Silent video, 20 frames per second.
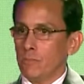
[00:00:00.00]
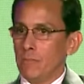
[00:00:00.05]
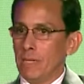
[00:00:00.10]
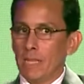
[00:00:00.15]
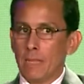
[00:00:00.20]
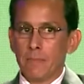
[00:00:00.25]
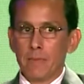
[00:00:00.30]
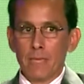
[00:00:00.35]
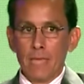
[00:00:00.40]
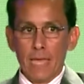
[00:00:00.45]

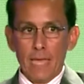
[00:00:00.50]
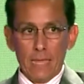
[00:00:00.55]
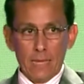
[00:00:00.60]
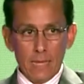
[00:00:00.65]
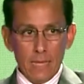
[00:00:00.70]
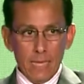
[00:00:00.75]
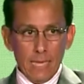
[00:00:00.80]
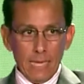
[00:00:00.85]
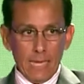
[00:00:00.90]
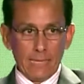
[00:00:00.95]
meet him again
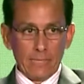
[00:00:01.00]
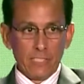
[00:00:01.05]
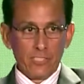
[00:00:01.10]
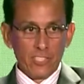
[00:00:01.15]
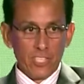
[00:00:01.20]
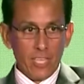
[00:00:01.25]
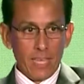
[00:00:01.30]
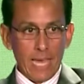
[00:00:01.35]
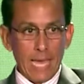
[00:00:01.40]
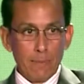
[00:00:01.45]
at the
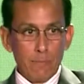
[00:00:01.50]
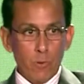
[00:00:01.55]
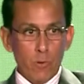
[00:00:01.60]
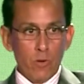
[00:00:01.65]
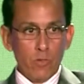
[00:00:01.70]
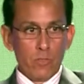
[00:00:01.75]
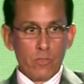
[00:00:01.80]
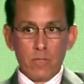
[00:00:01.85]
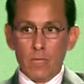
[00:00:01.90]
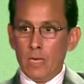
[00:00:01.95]
CI
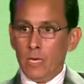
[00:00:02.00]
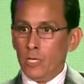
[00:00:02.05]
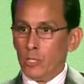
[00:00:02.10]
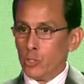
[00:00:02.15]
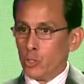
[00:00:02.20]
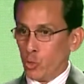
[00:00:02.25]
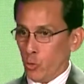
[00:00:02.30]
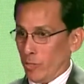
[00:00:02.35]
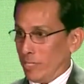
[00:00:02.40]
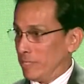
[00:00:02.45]
booth
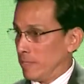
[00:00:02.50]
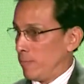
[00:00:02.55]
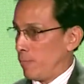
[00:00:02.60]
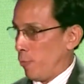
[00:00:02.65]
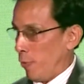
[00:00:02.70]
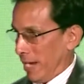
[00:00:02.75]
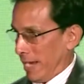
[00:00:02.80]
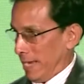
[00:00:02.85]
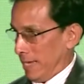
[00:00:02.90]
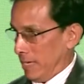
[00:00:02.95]
during the
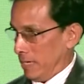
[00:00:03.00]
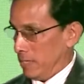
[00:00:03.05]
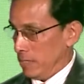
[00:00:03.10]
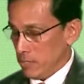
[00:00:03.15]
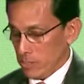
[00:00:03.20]
break.